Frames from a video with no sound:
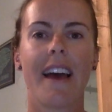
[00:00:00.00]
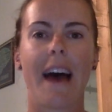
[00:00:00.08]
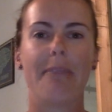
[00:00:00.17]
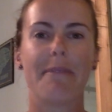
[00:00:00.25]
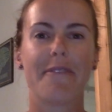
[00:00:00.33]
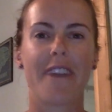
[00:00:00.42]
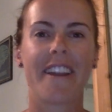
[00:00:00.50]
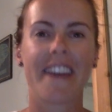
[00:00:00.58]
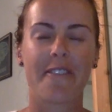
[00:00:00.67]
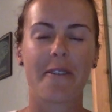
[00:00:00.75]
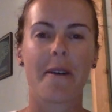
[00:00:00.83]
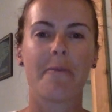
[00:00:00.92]
Happy Friday,
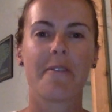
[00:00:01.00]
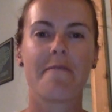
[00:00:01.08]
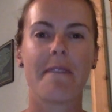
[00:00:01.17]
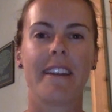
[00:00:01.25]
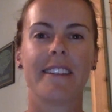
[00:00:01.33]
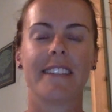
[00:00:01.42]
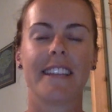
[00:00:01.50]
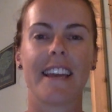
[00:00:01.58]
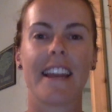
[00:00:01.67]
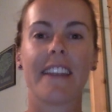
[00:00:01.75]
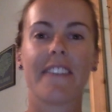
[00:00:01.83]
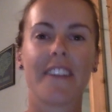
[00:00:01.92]
everyone. We've made it to the
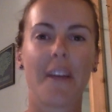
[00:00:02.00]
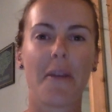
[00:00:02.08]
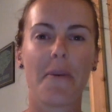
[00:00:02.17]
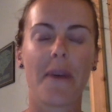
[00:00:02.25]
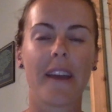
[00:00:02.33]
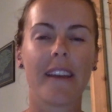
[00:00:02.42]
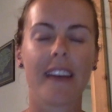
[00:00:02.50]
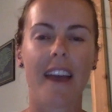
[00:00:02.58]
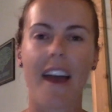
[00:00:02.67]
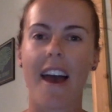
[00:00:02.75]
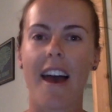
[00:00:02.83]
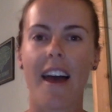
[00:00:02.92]
end of another week,
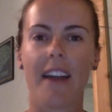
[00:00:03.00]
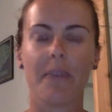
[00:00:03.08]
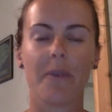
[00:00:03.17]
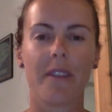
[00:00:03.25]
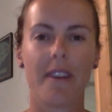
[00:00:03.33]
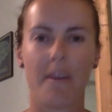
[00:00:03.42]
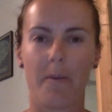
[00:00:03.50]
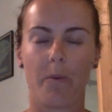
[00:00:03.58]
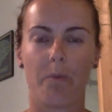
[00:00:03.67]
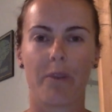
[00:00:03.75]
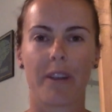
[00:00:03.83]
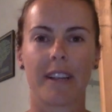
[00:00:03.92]
and with
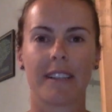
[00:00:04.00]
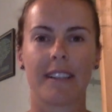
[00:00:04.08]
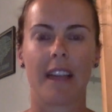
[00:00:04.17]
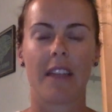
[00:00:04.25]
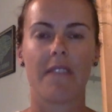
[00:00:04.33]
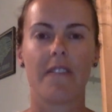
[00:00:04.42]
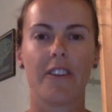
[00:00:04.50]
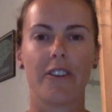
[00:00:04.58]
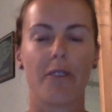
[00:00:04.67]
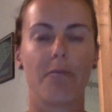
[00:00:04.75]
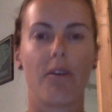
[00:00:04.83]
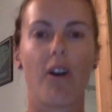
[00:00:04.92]
it brings another
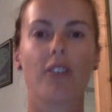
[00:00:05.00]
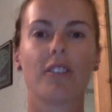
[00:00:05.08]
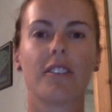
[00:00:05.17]
video blog.